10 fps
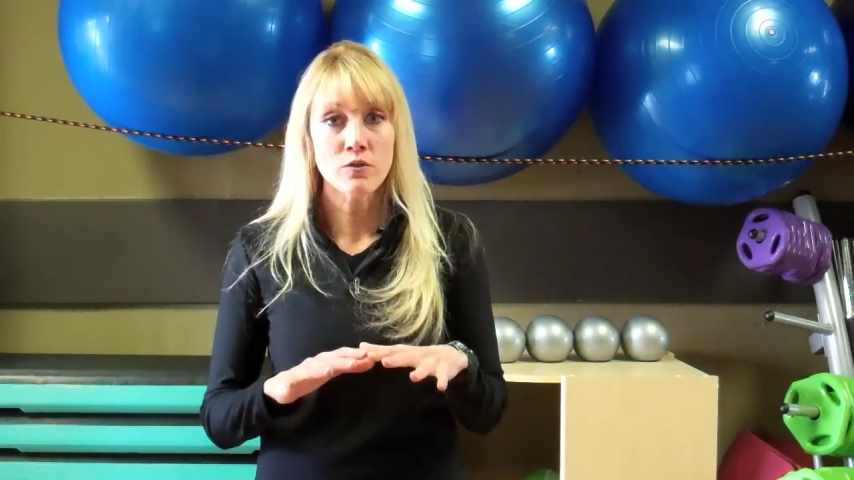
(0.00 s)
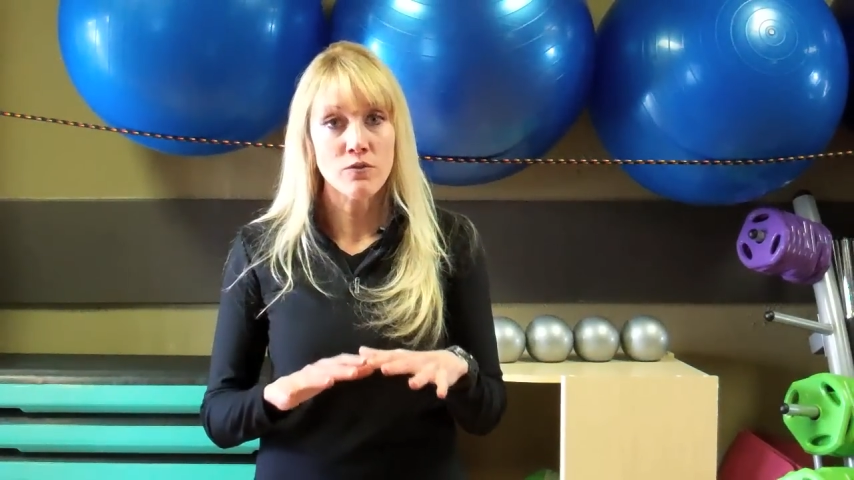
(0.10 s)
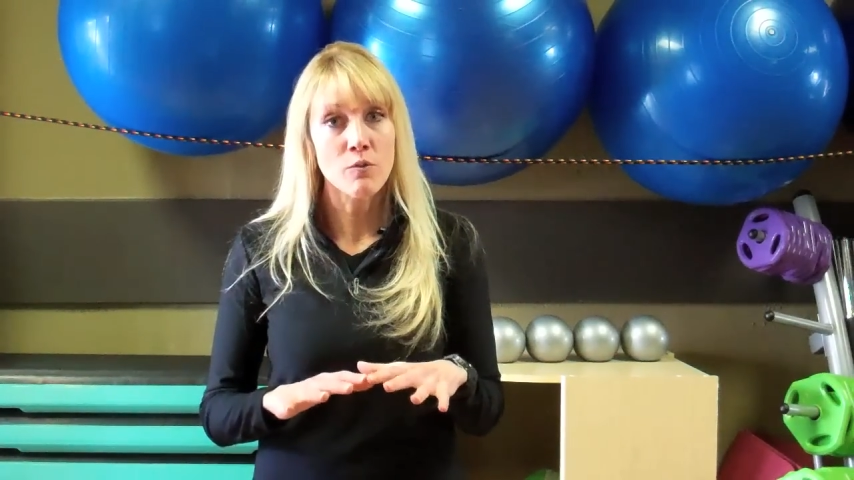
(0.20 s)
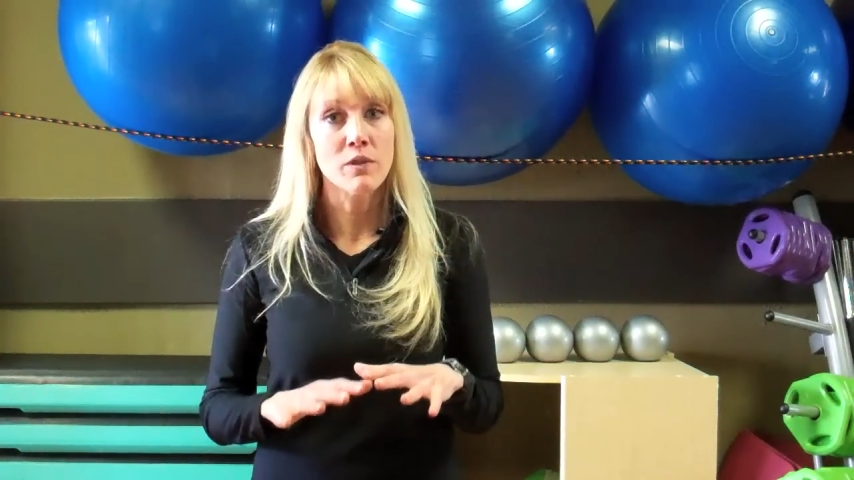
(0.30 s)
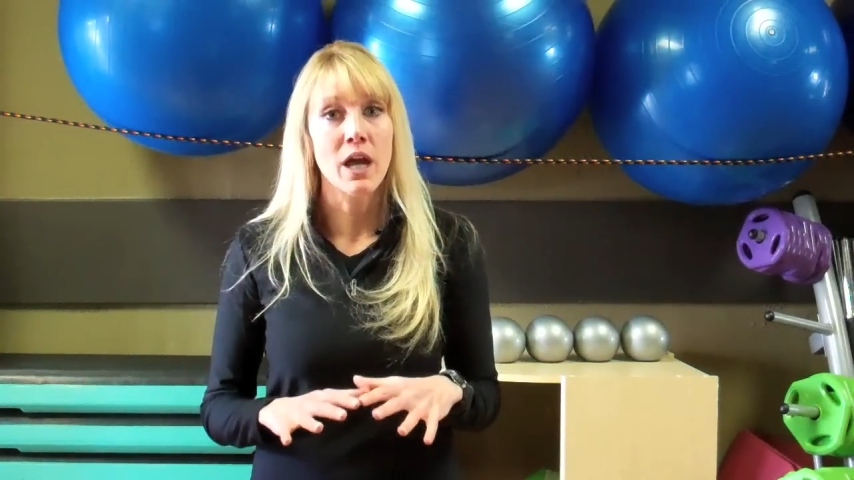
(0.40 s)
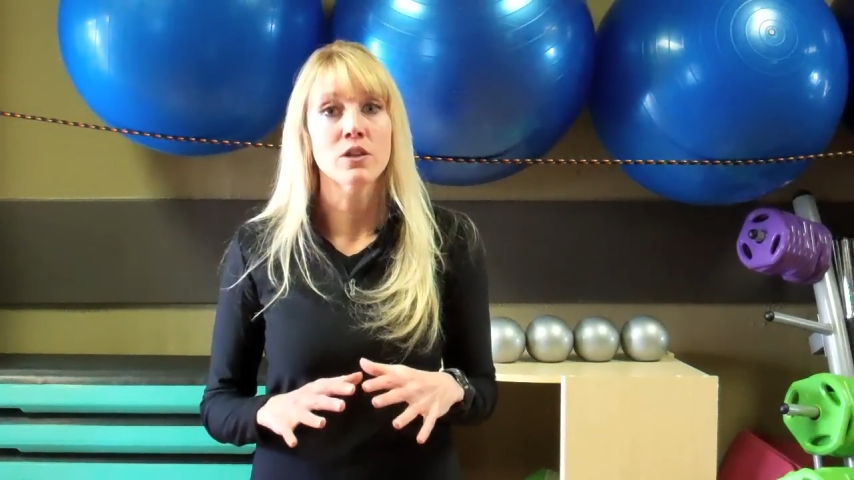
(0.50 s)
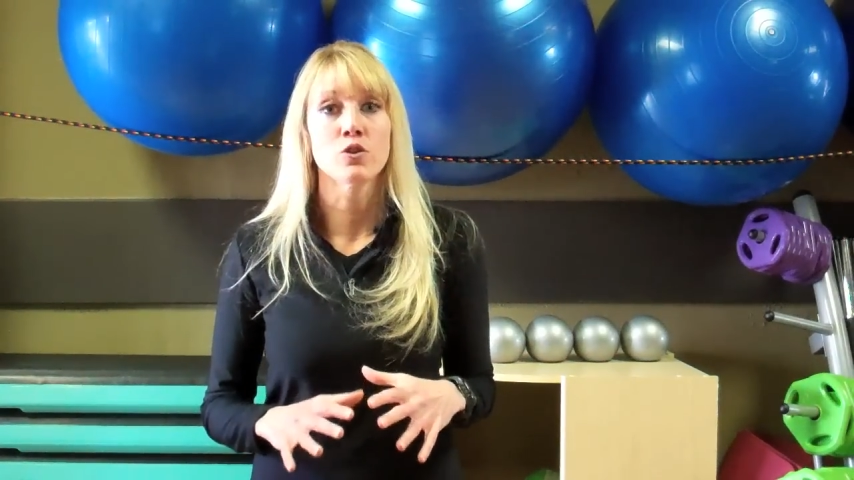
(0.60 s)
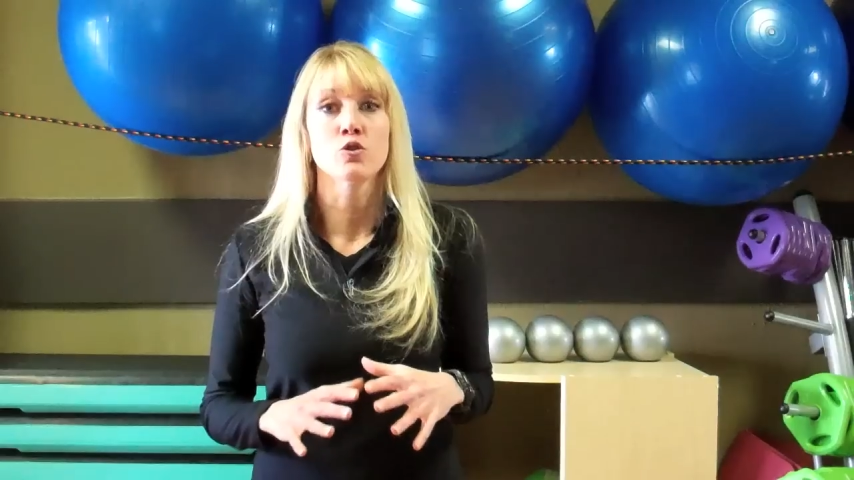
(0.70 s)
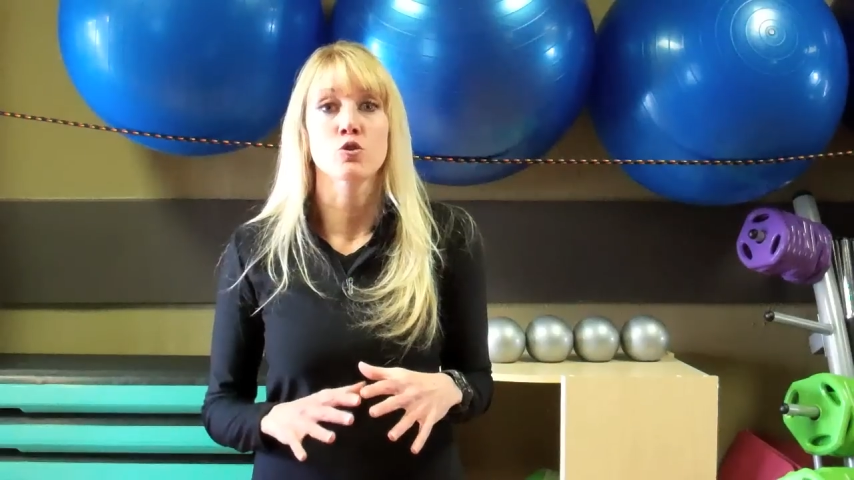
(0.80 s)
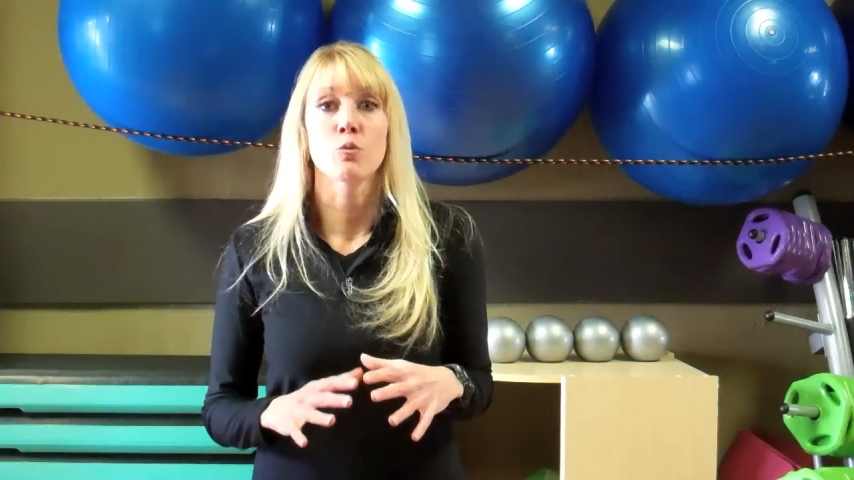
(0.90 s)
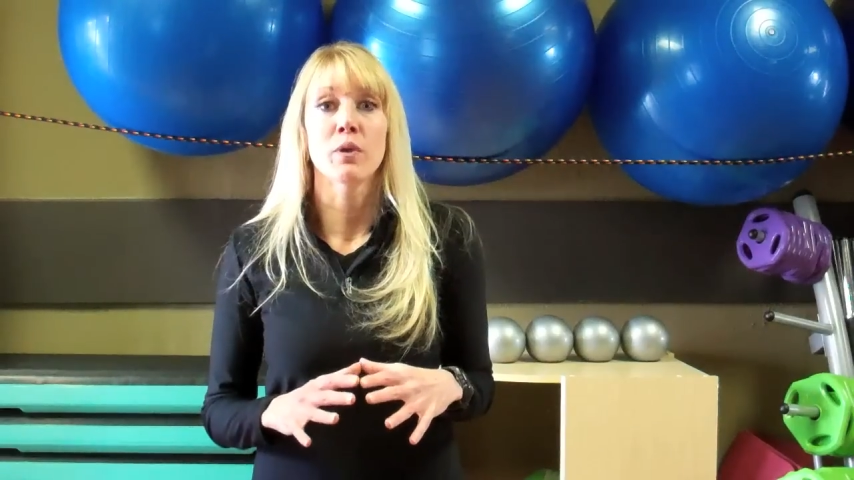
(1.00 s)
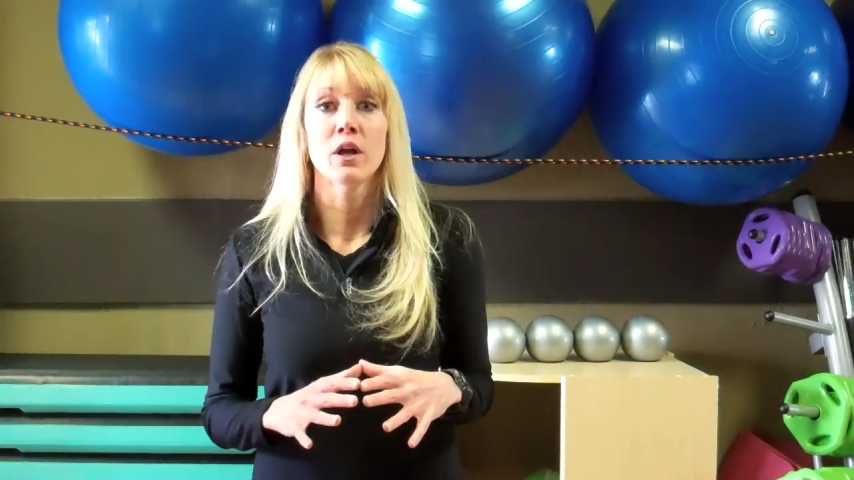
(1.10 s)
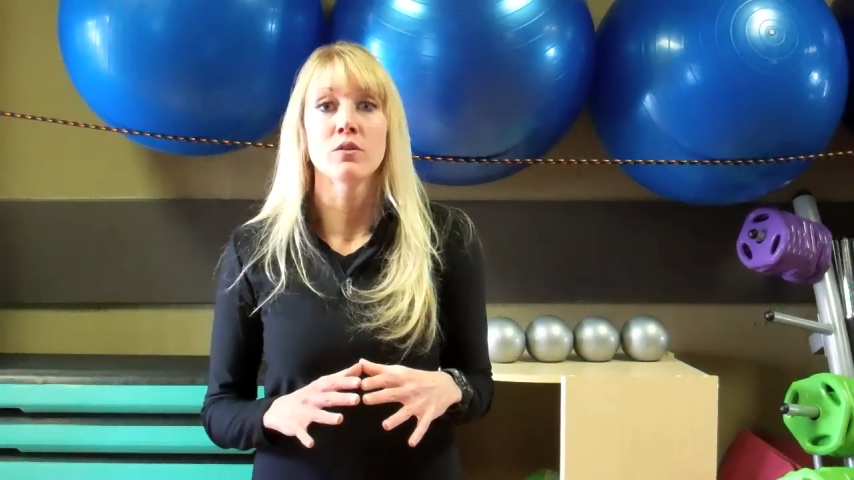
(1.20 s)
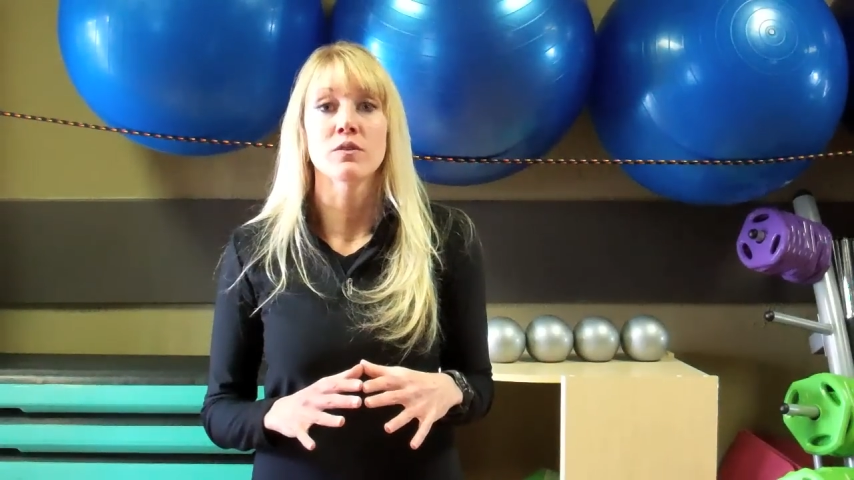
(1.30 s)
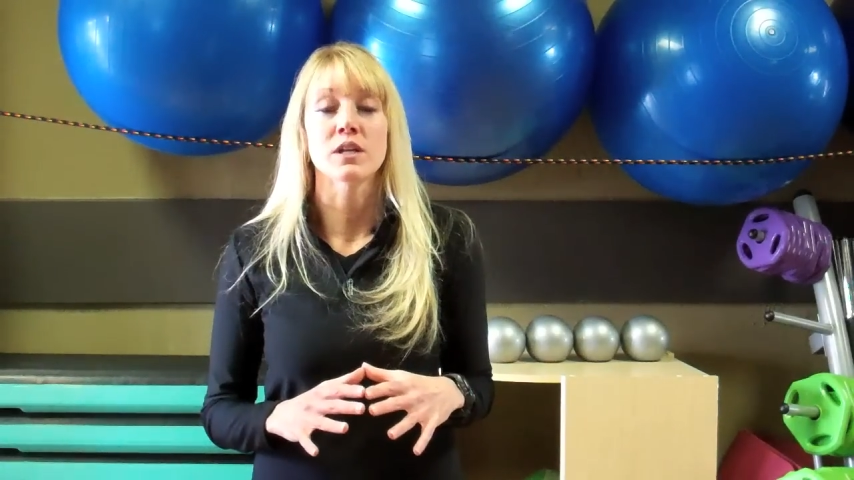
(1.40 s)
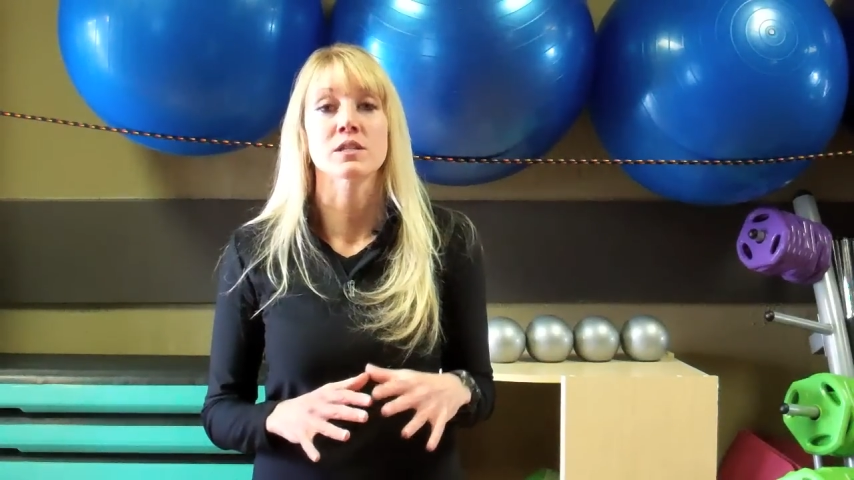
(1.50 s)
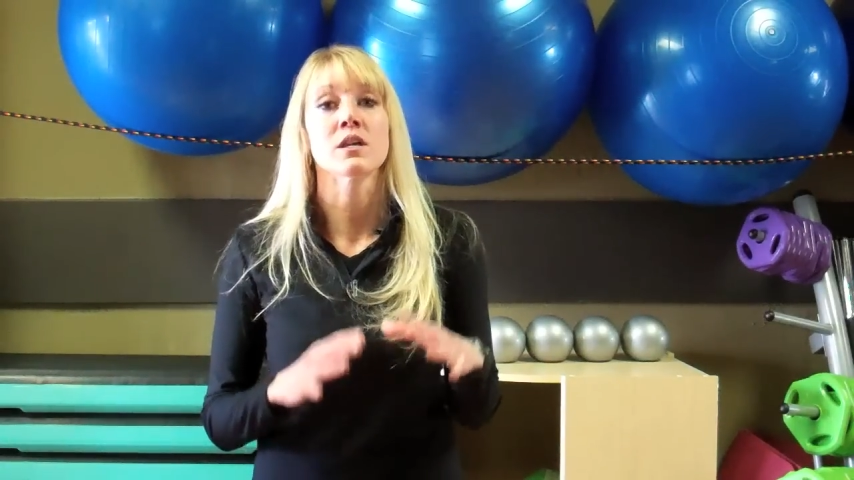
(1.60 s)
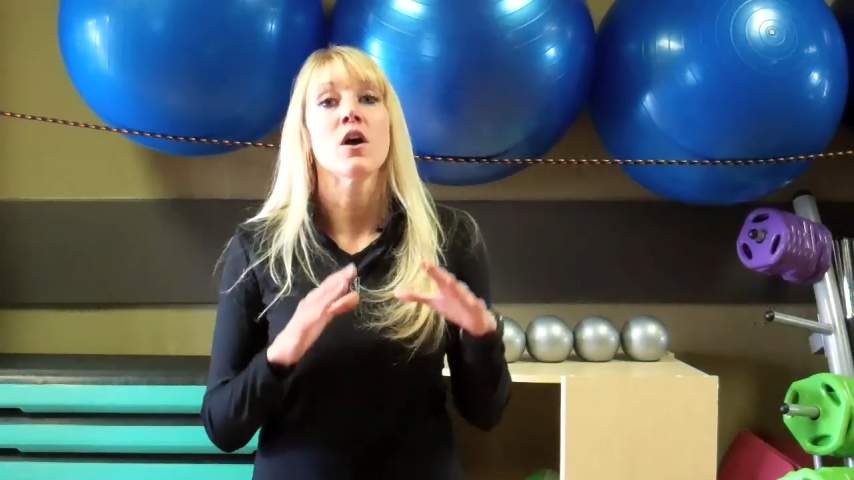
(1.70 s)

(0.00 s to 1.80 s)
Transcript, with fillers: from that neutral pelvis,